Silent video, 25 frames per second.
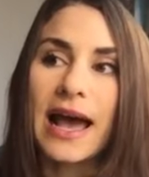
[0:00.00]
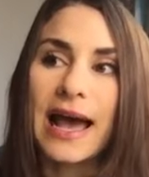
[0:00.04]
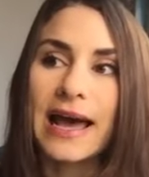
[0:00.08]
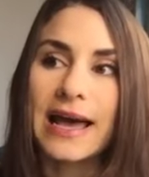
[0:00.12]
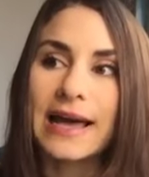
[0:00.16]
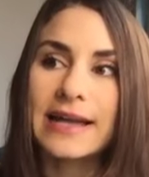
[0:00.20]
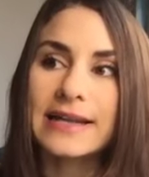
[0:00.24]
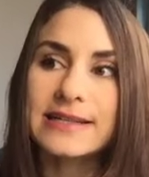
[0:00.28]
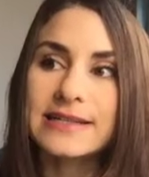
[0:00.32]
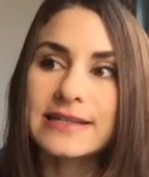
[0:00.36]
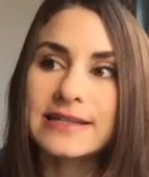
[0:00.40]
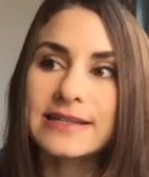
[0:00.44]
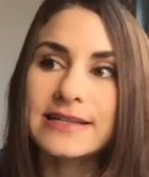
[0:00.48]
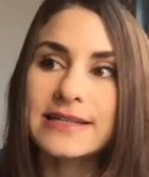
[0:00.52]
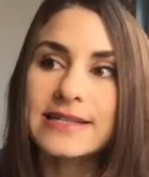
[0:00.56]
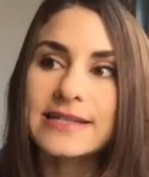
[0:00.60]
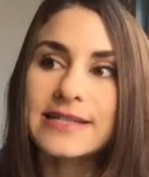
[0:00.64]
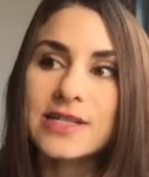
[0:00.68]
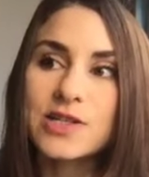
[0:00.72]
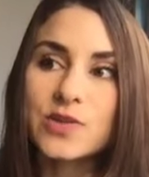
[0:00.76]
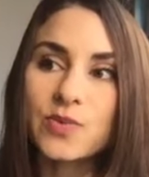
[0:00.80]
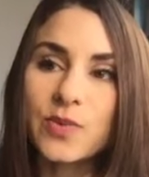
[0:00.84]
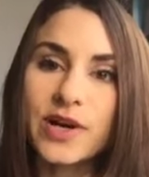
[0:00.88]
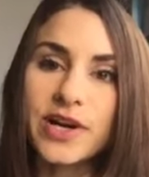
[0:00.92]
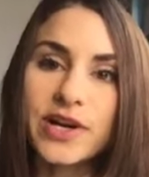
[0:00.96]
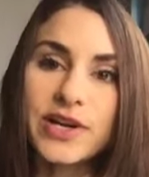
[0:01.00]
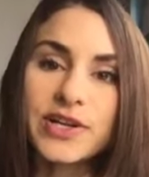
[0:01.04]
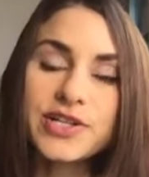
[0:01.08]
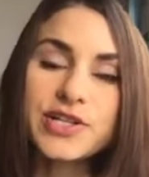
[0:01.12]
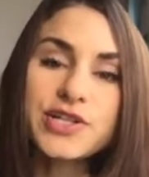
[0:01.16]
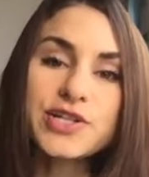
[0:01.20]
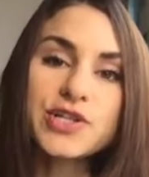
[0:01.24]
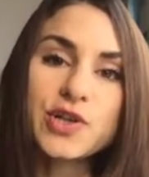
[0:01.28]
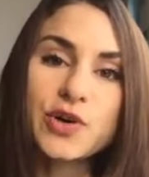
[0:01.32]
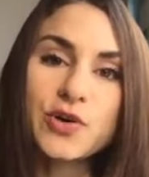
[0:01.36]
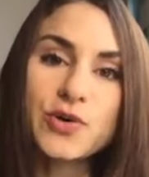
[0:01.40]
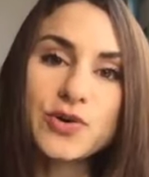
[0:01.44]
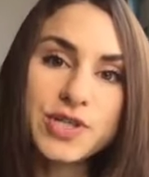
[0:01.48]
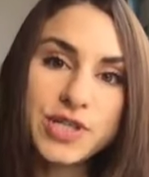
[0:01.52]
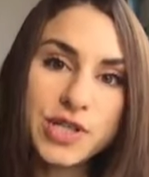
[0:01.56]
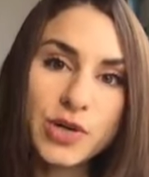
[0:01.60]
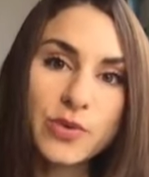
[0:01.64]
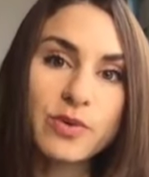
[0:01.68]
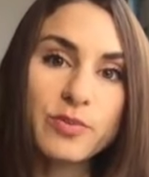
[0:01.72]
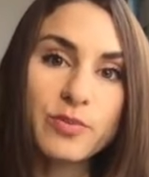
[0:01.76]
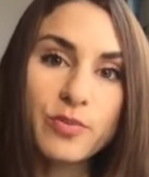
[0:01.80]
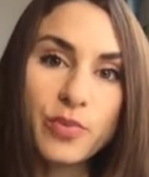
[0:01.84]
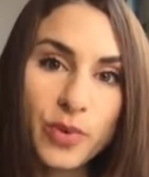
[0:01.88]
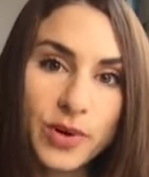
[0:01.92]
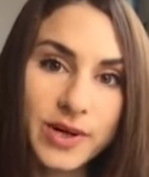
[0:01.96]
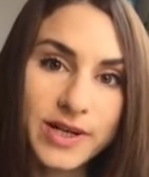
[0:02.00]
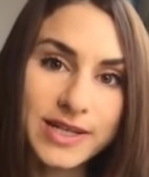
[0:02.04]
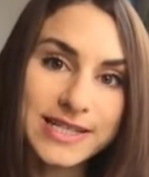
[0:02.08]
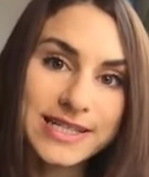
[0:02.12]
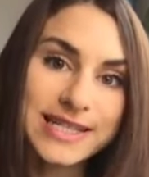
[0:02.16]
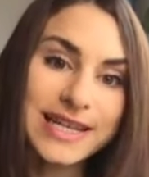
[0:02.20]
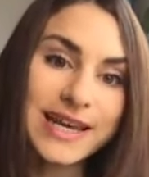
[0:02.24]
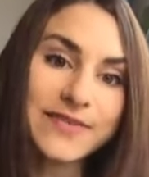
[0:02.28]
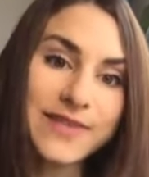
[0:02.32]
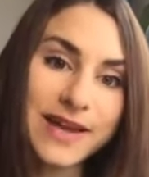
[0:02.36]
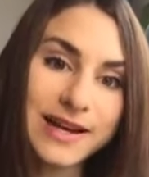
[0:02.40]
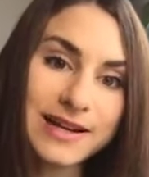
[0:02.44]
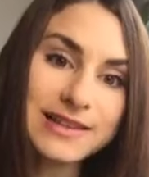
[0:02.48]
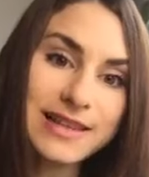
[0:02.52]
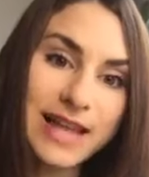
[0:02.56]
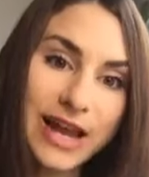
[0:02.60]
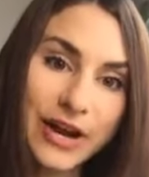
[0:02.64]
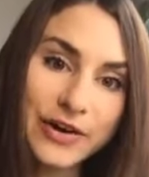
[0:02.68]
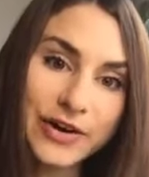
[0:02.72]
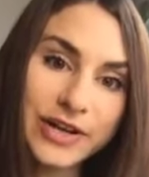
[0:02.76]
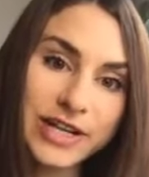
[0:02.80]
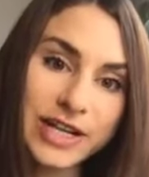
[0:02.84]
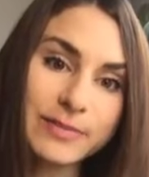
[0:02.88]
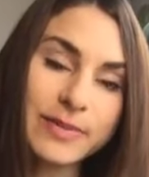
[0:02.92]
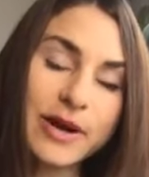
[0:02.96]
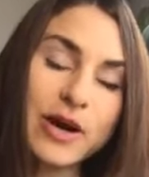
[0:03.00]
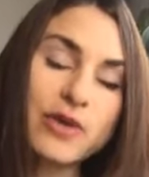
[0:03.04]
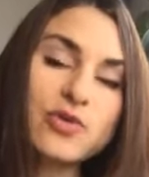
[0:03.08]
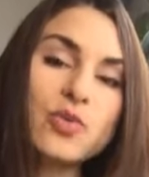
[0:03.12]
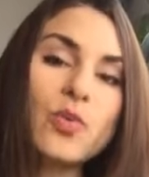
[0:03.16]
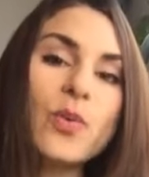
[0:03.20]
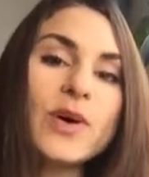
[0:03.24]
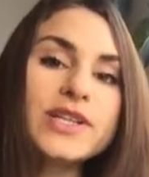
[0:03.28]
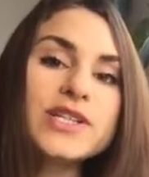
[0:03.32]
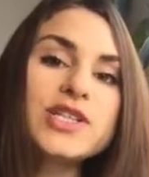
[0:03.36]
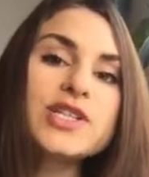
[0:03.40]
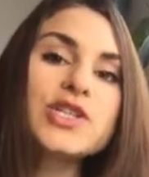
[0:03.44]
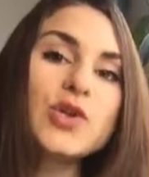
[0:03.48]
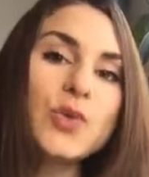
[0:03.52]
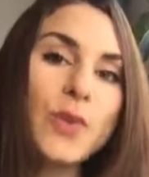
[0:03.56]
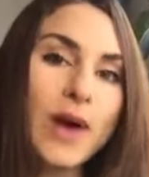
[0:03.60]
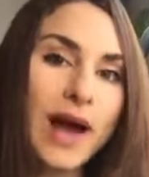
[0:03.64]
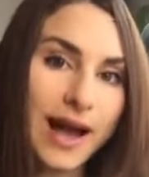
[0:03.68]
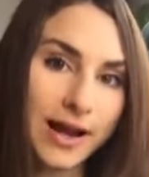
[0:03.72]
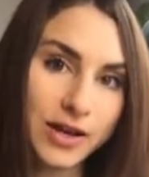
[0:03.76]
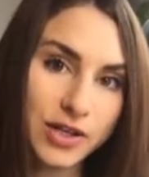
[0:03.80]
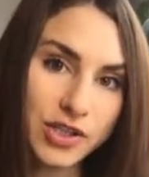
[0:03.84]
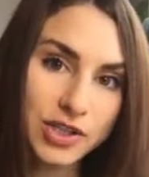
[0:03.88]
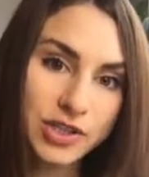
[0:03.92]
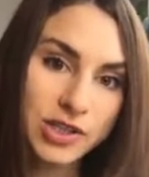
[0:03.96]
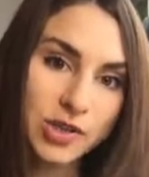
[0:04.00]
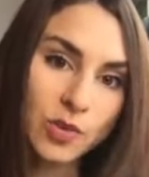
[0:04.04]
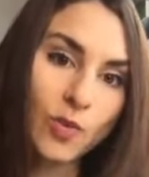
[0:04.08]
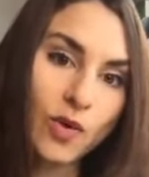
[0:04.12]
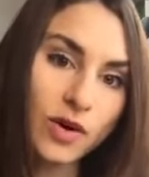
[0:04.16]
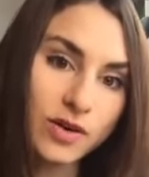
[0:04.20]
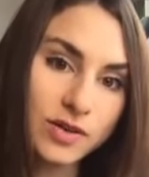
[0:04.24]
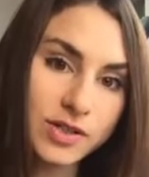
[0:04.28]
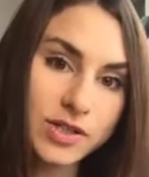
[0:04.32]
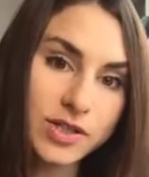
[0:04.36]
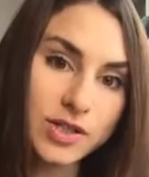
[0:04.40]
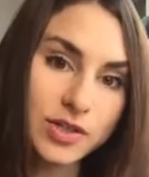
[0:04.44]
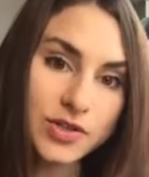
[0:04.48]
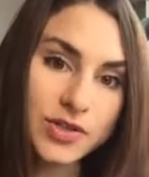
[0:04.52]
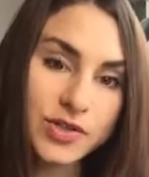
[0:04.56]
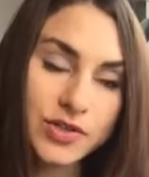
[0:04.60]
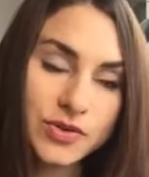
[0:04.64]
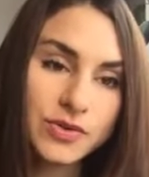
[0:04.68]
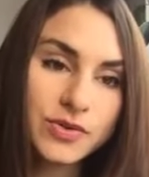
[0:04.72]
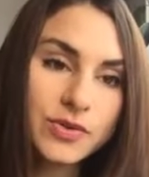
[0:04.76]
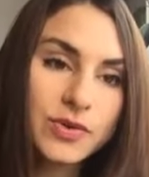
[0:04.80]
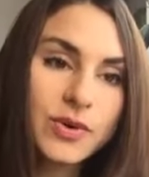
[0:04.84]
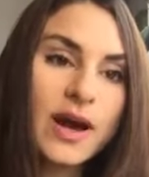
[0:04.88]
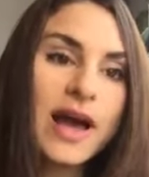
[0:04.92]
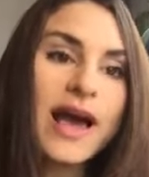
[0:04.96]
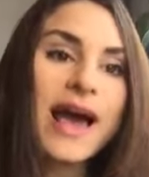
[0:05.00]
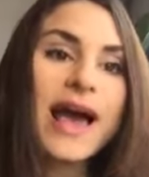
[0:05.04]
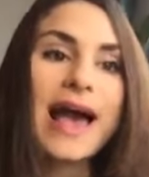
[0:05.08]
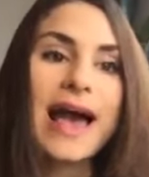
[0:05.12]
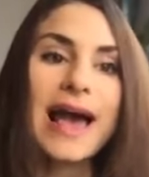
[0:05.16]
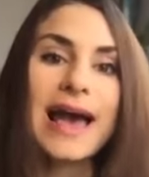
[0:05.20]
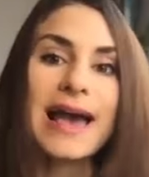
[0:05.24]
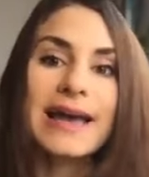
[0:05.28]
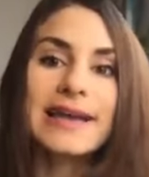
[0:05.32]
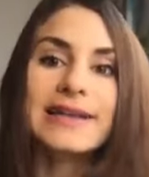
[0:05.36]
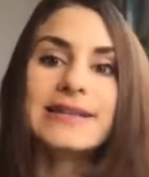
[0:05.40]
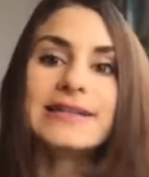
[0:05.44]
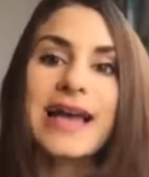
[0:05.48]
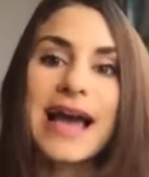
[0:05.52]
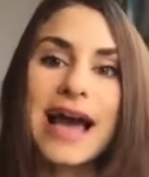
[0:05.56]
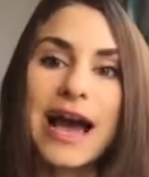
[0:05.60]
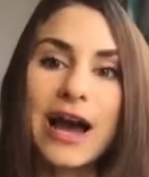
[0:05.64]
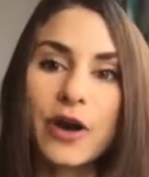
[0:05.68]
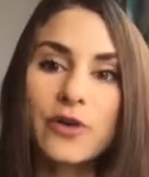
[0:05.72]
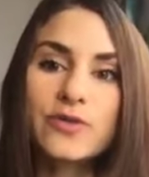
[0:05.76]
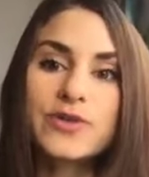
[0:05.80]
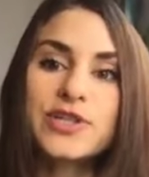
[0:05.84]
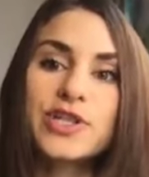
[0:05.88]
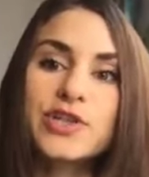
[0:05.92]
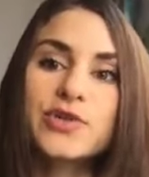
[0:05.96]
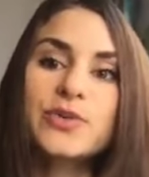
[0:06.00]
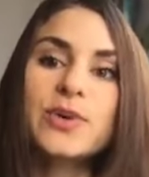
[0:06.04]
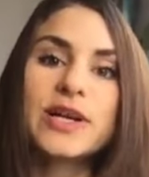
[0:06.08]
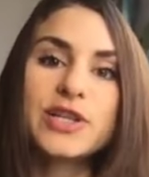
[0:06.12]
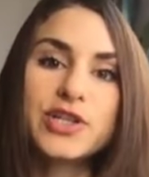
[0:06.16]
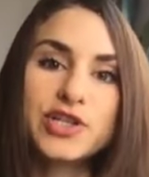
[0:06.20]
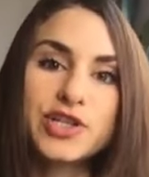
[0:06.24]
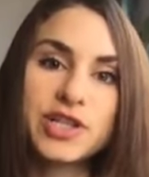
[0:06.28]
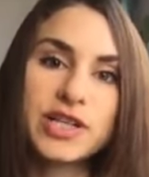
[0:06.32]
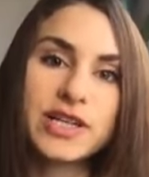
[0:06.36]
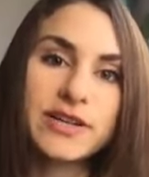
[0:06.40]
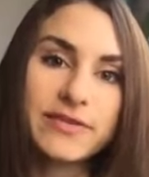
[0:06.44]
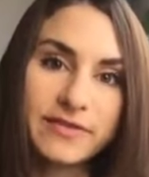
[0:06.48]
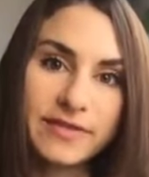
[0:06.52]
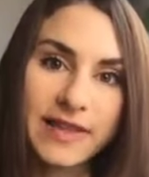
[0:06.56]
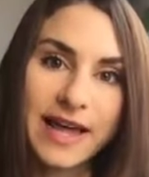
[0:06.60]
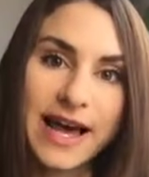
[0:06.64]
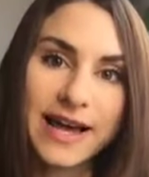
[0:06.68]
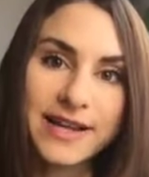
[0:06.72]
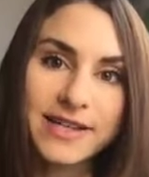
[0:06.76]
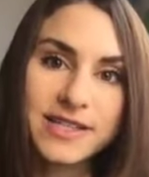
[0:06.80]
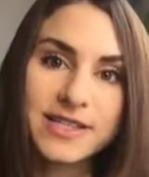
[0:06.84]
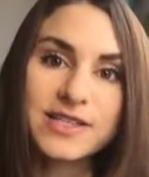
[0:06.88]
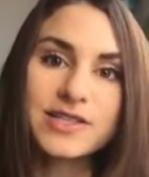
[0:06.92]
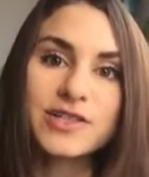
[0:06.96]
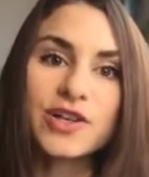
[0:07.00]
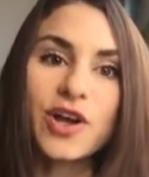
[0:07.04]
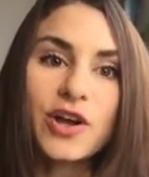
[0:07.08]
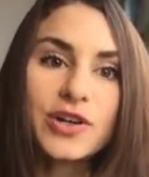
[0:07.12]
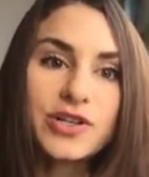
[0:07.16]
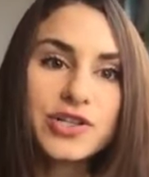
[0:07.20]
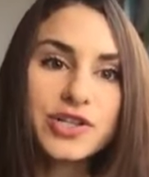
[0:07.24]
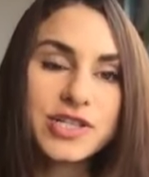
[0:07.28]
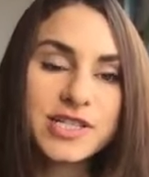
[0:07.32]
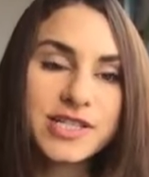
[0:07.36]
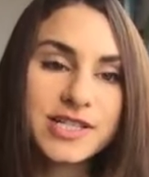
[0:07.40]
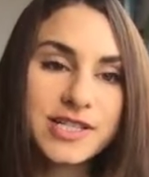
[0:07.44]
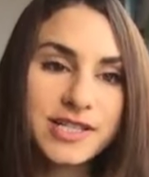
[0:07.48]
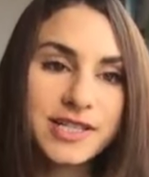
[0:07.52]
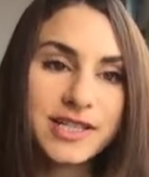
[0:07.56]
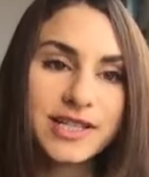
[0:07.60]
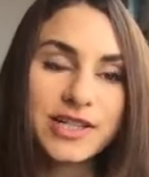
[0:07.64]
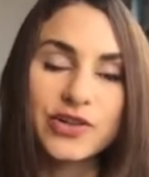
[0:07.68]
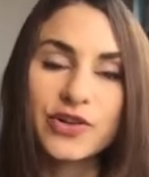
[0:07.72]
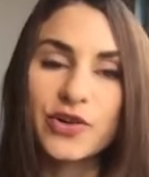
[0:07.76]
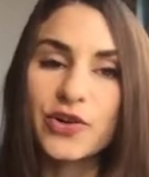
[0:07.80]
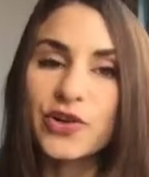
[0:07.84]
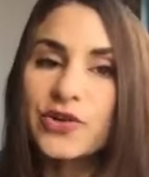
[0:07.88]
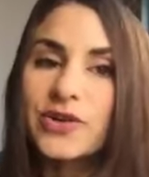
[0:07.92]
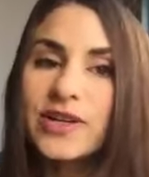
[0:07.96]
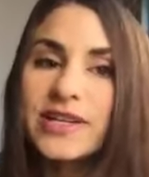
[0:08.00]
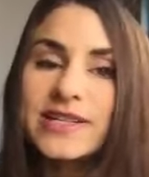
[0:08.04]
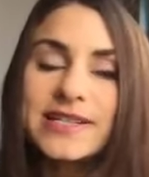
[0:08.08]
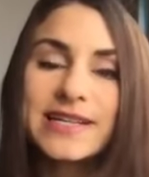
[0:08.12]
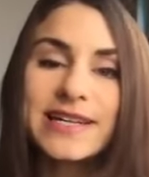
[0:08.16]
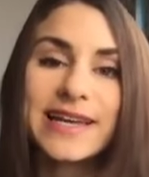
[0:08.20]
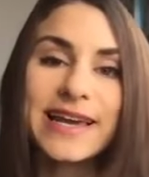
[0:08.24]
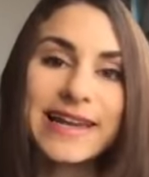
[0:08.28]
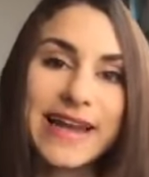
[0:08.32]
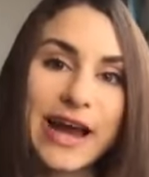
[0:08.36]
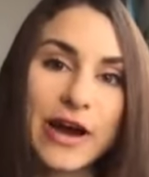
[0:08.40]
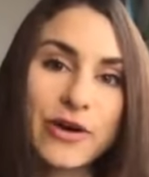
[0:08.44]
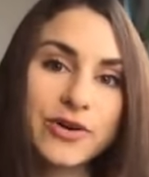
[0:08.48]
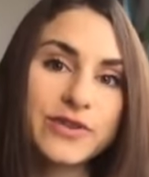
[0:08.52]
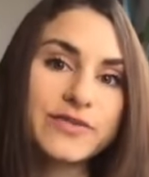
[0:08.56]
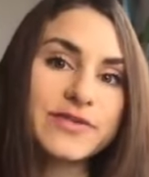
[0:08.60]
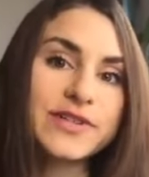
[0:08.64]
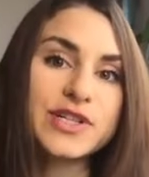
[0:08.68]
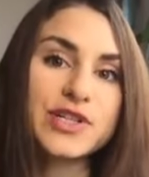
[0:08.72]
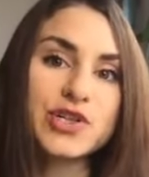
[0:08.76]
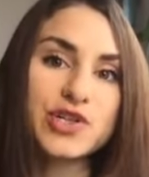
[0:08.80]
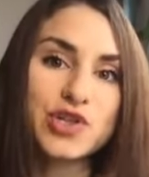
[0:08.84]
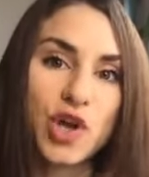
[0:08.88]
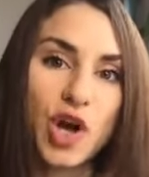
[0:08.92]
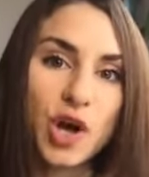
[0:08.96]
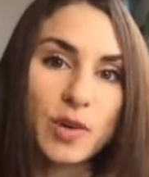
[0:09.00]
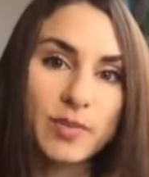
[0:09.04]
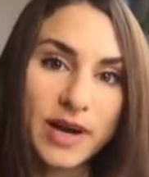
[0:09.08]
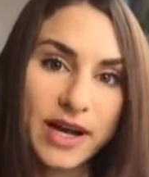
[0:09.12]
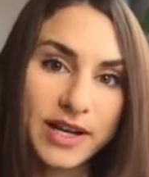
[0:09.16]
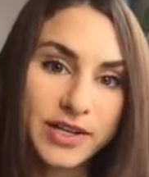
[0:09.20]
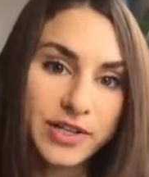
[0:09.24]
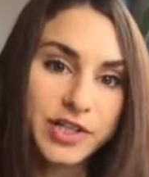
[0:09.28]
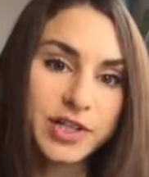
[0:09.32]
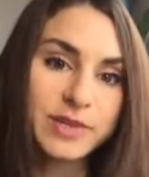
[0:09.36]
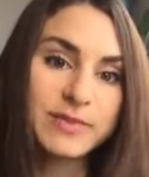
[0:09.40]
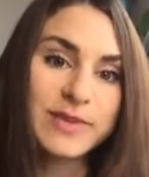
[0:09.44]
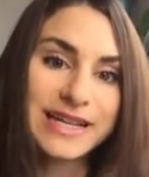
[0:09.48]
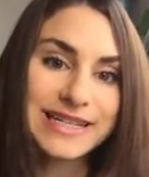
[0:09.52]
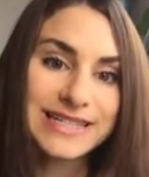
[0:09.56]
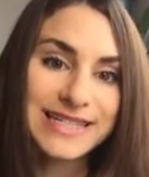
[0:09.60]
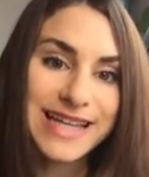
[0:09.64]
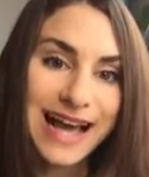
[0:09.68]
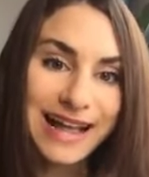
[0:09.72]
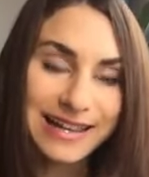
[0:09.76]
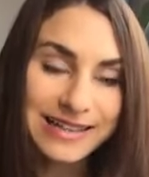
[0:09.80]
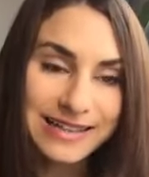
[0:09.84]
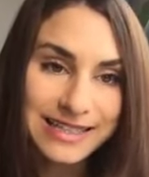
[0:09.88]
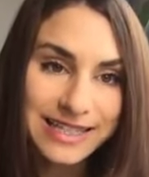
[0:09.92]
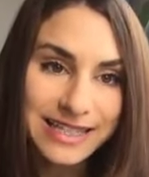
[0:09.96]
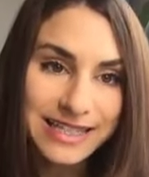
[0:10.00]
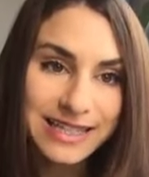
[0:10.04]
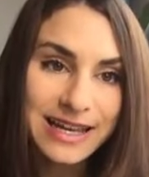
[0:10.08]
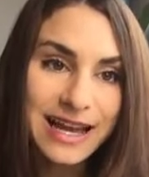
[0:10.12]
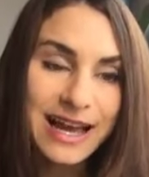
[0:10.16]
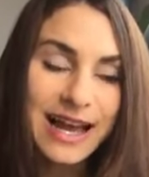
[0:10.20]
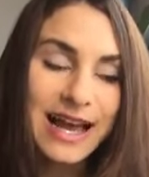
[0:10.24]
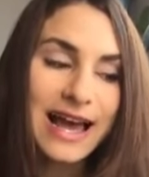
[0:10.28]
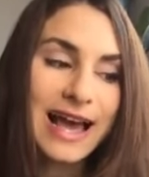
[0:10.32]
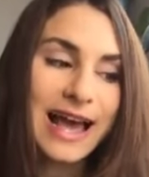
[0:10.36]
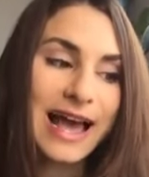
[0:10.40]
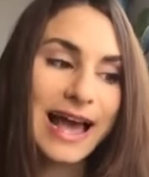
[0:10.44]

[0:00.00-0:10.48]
And this is where it's so, so important to get that clarity about what do you actually want to do and how do you achieve that? Not just, you know, you need to get out of this job hunter mentality.